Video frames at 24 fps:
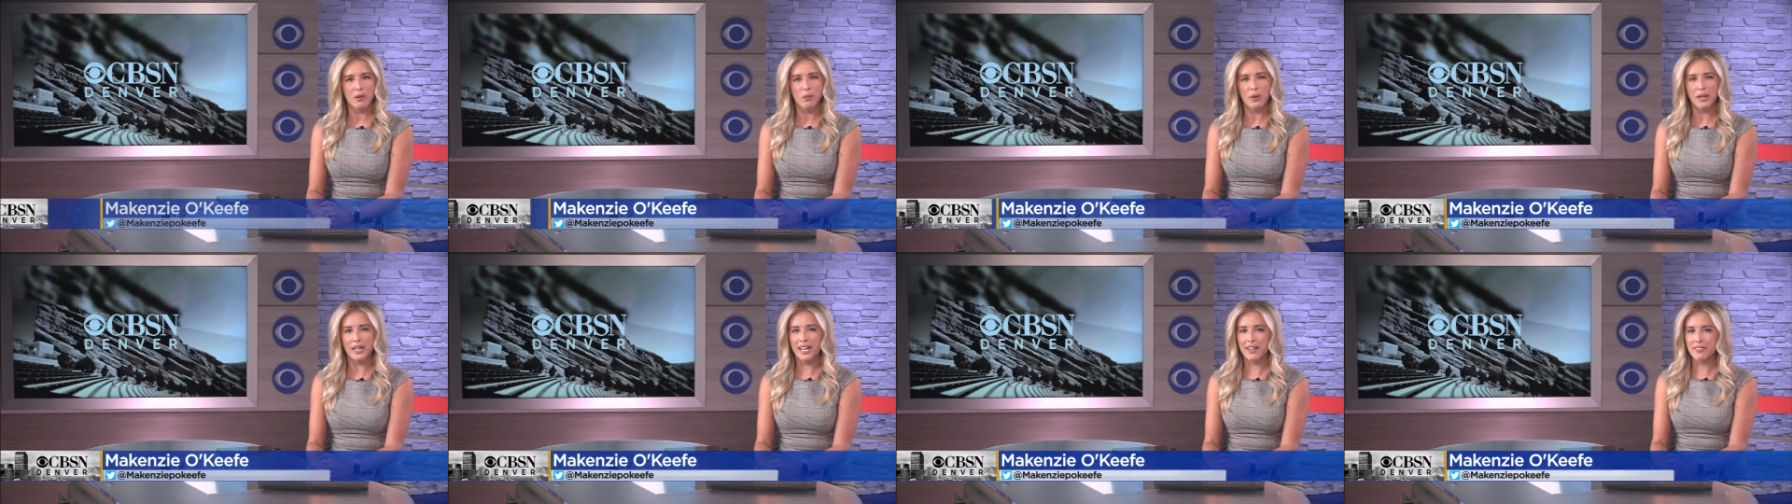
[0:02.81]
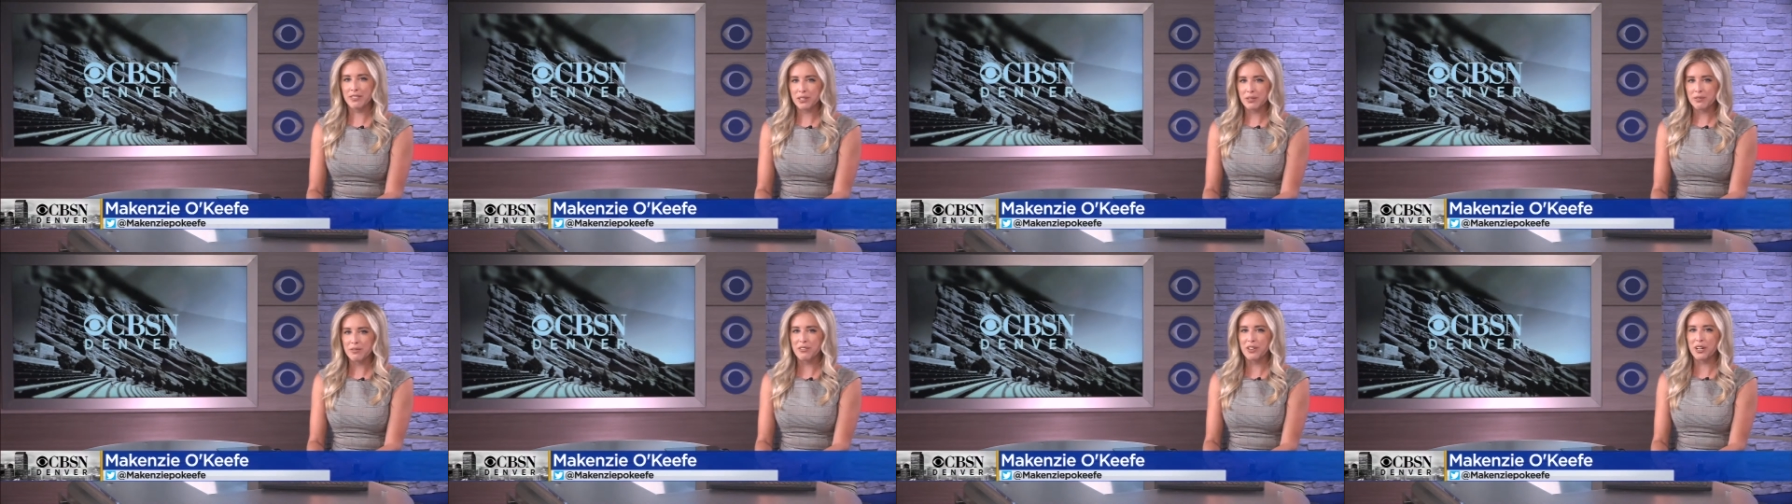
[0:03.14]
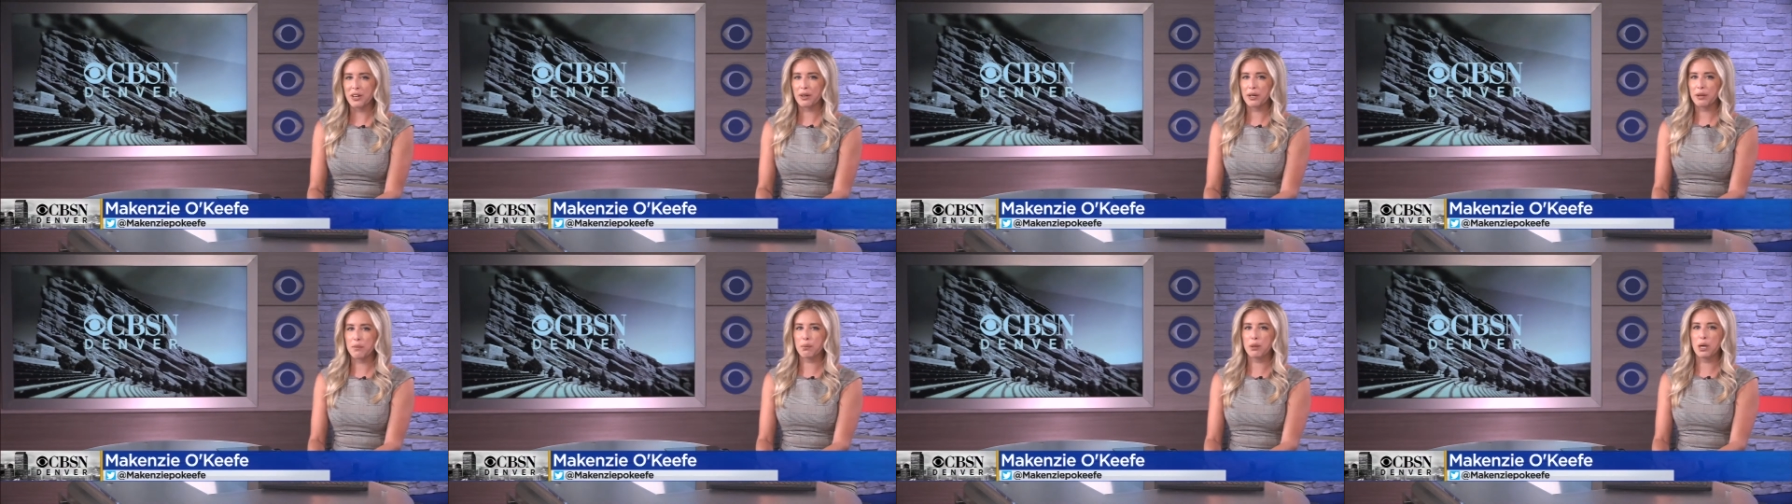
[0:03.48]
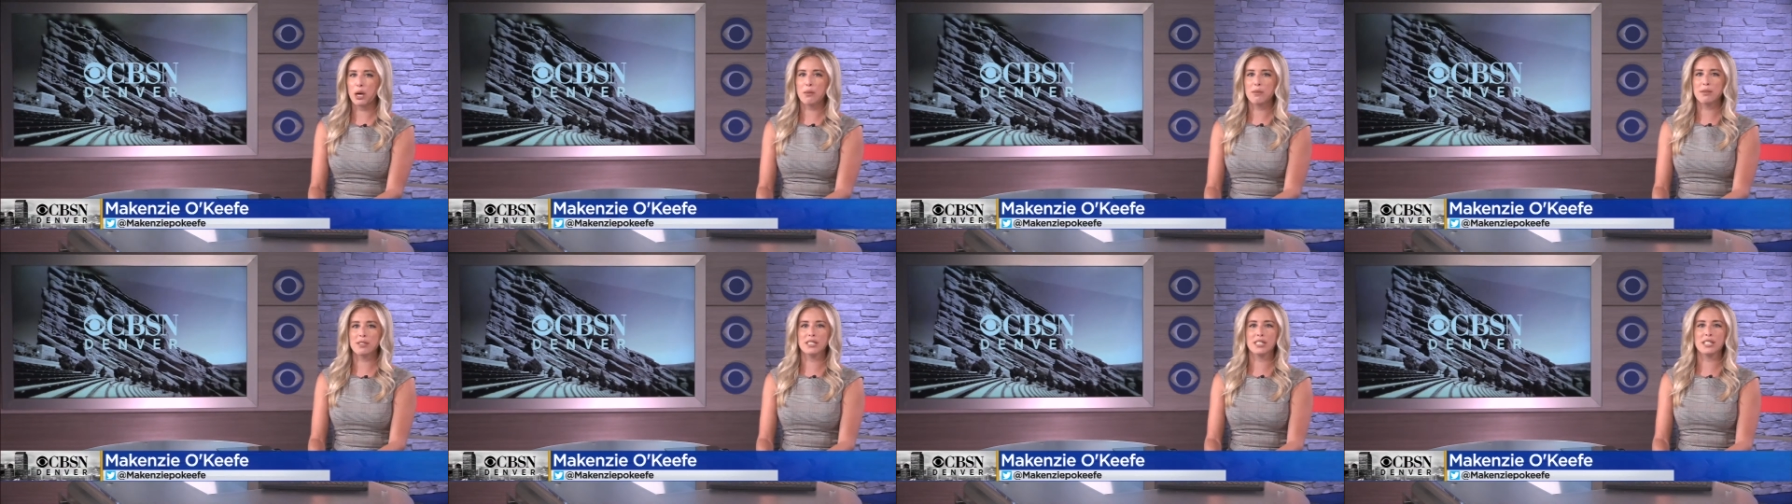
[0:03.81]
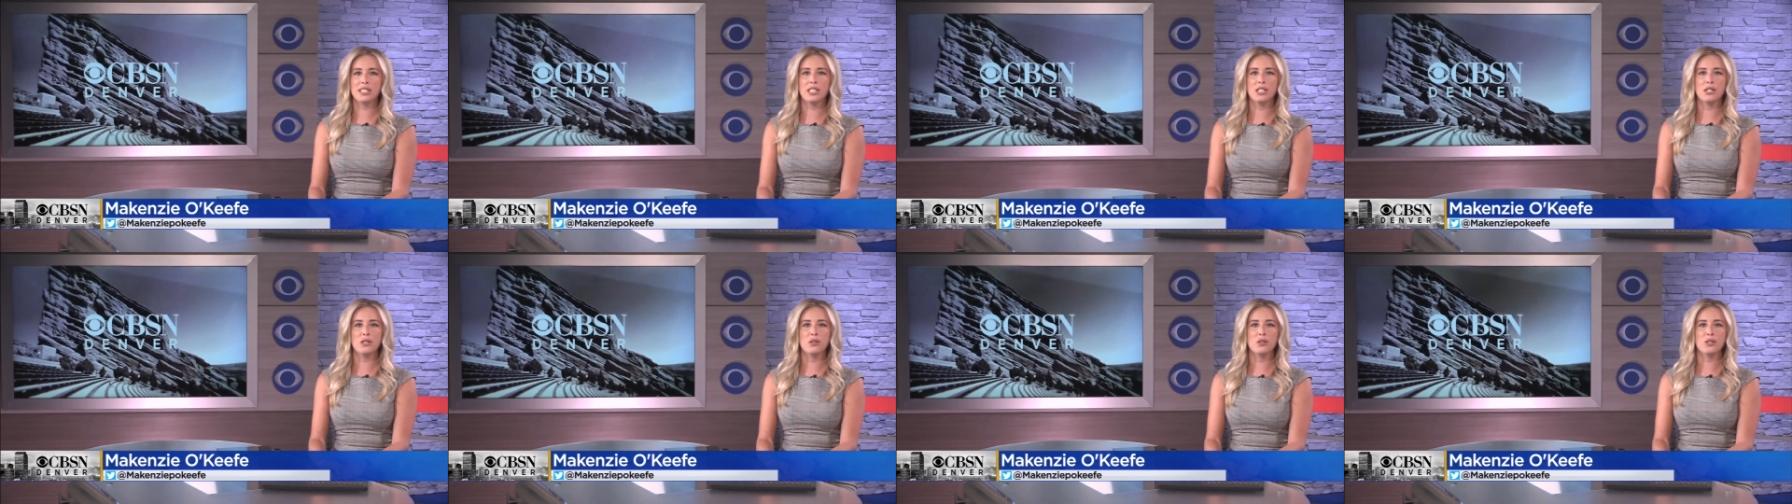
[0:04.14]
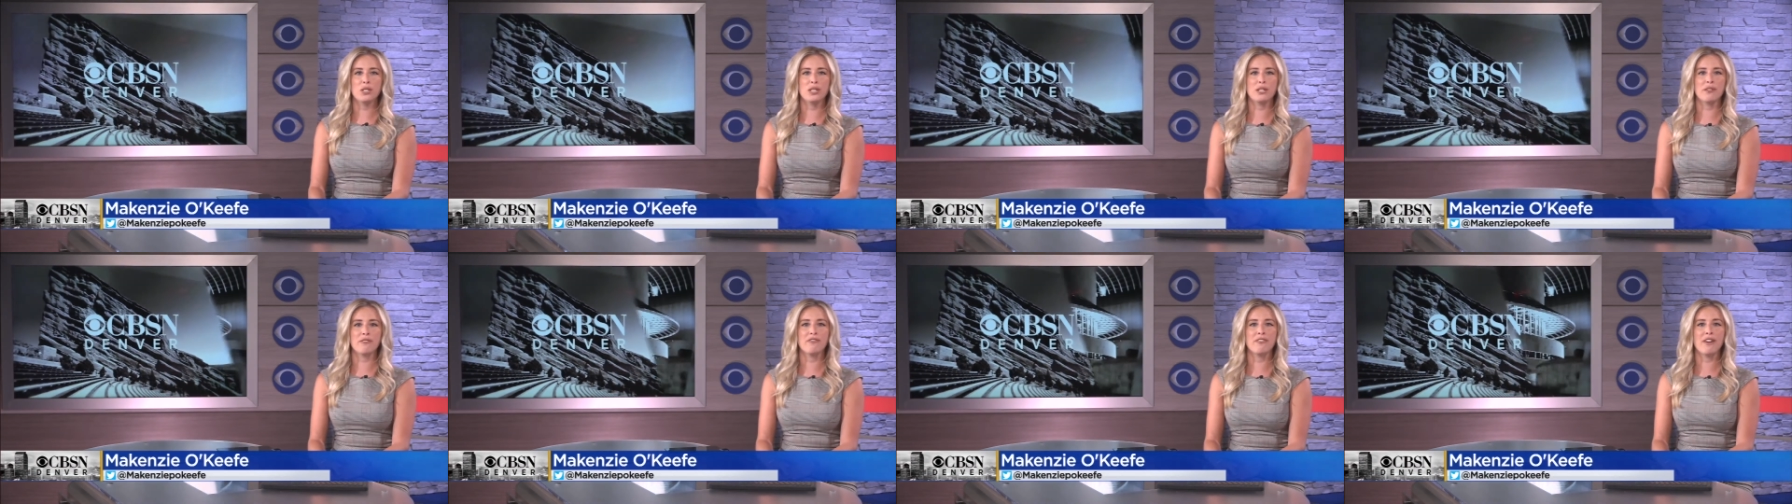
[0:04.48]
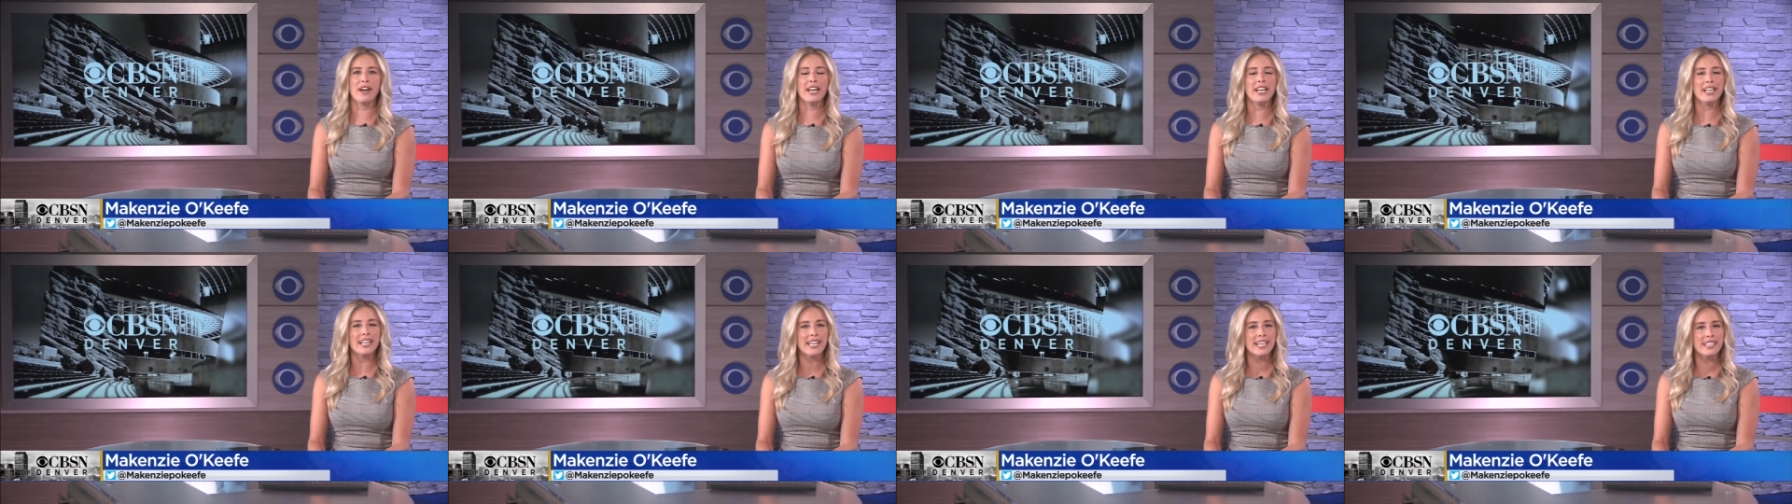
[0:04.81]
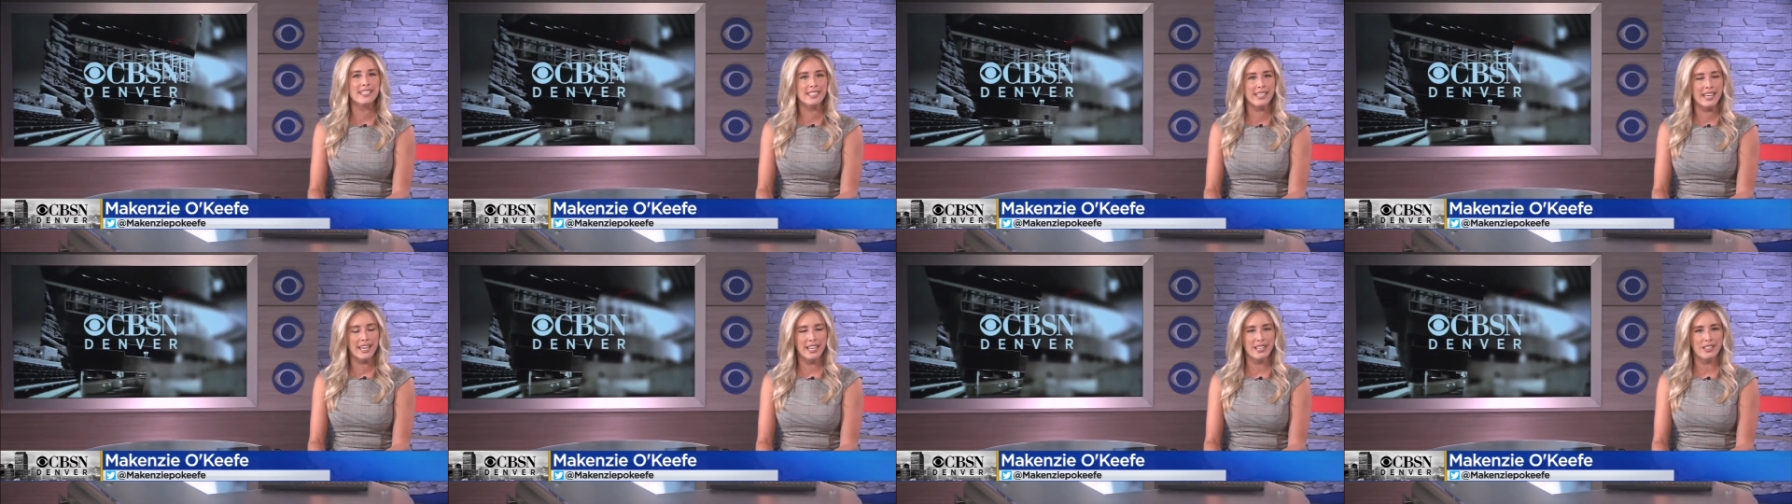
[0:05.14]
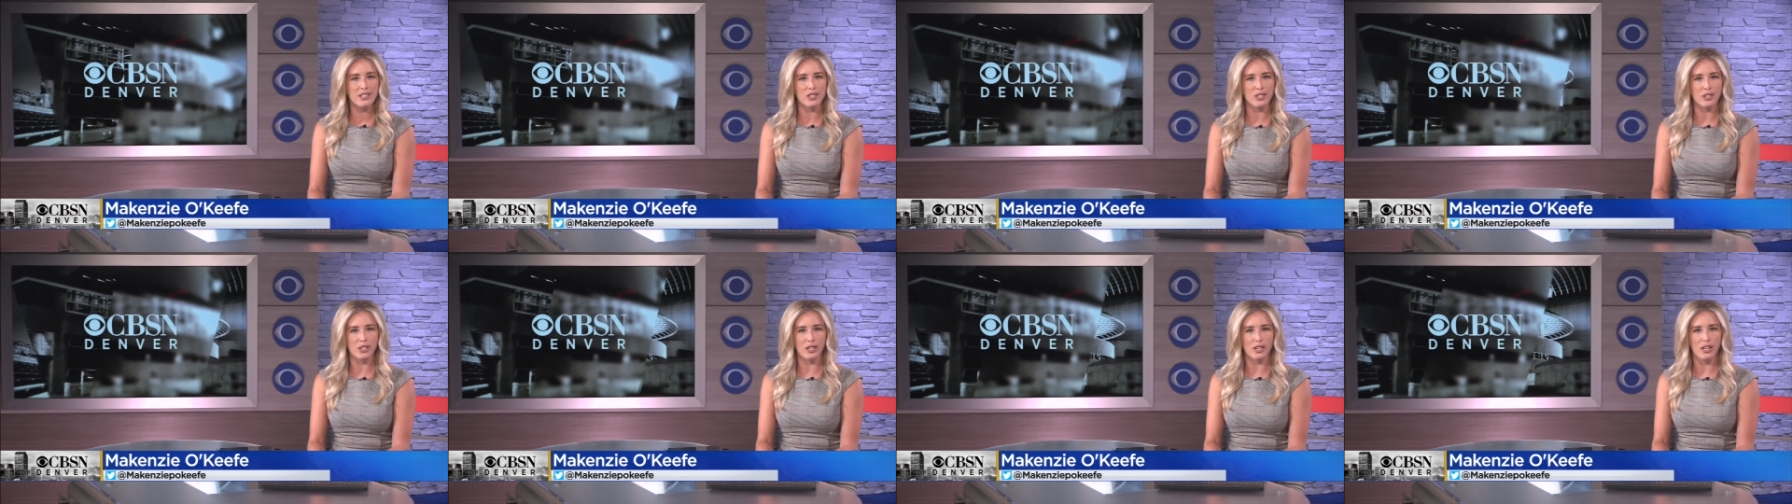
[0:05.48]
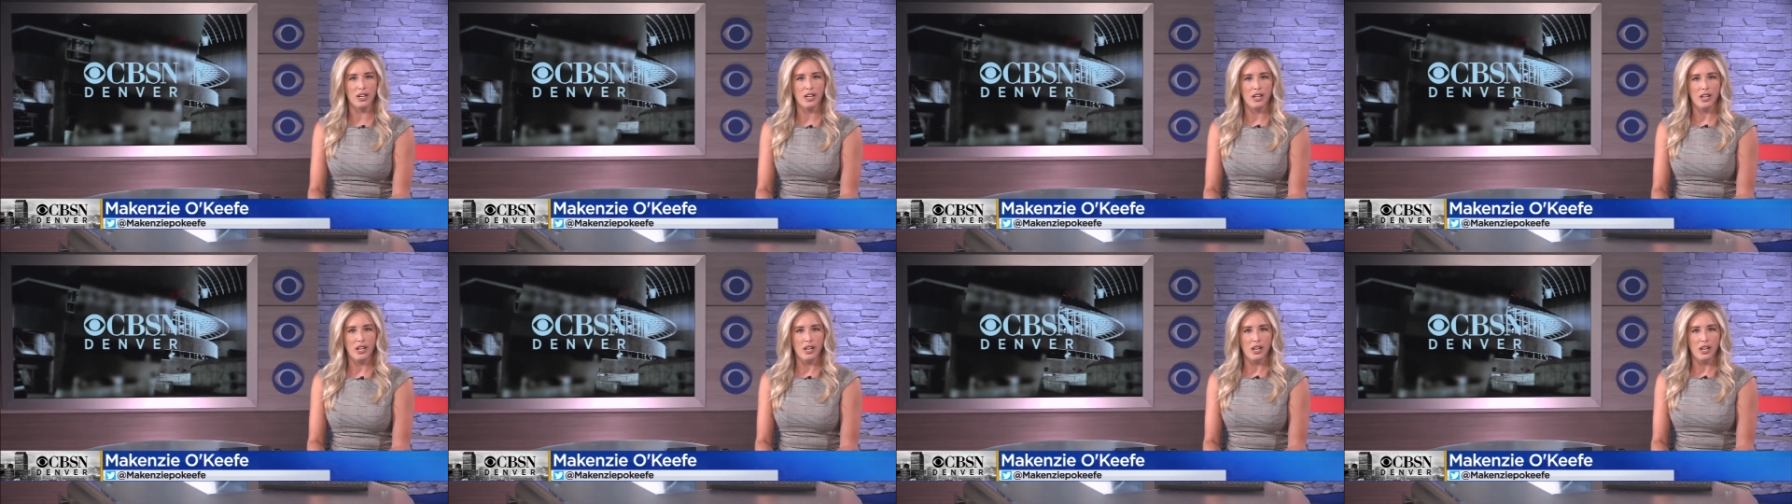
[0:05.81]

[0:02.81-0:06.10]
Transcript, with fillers: and we have some very promising news in the fight against cancer.